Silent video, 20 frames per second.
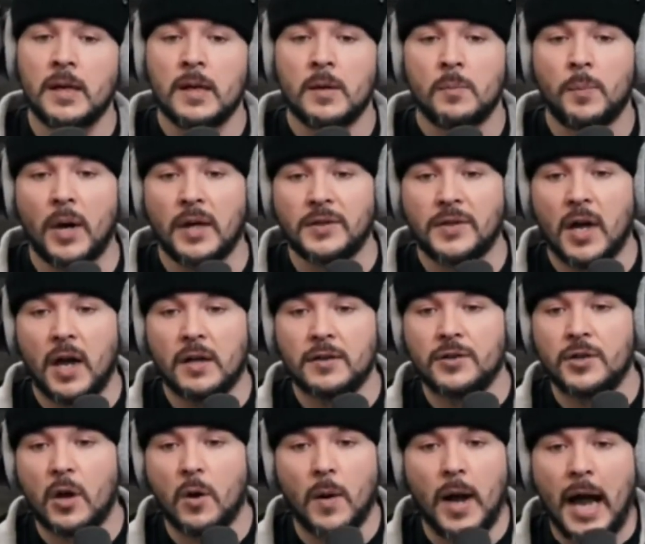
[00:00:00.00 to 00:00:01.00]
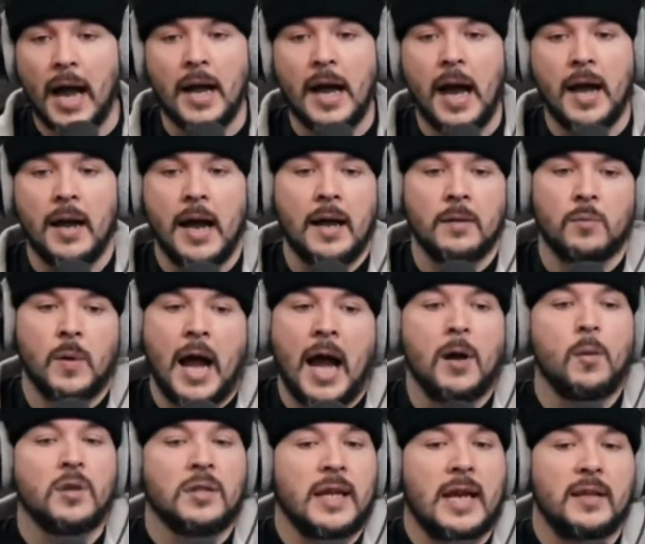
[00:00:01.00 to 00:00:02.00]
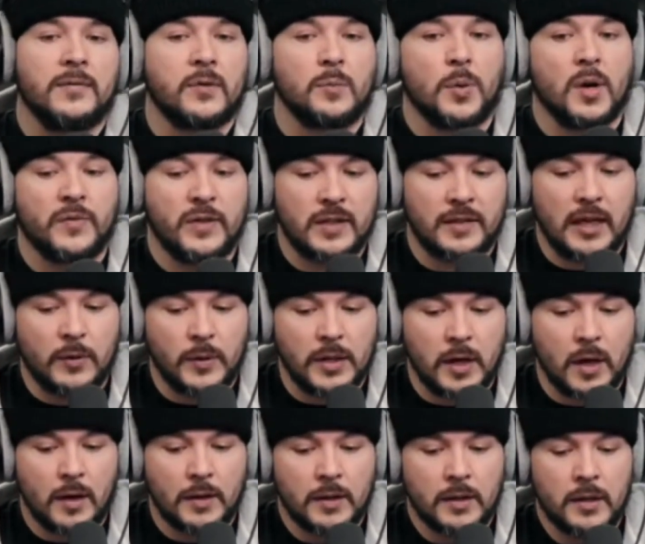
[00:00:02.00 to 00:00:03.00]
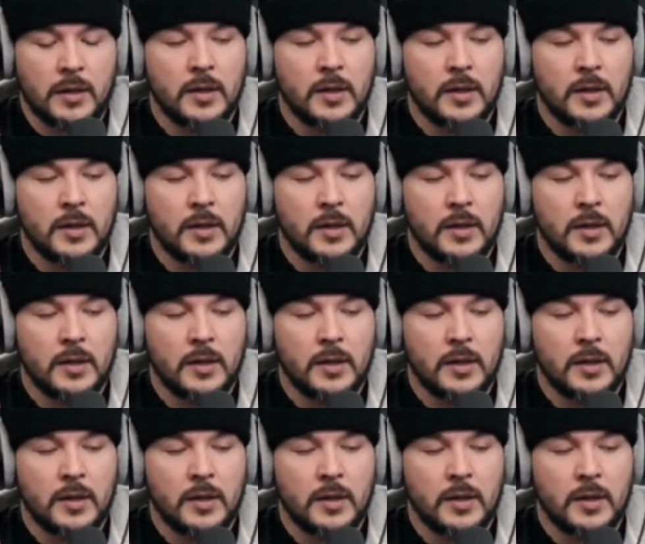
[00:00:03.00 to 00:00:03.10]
But so I was not even perfect in that regard.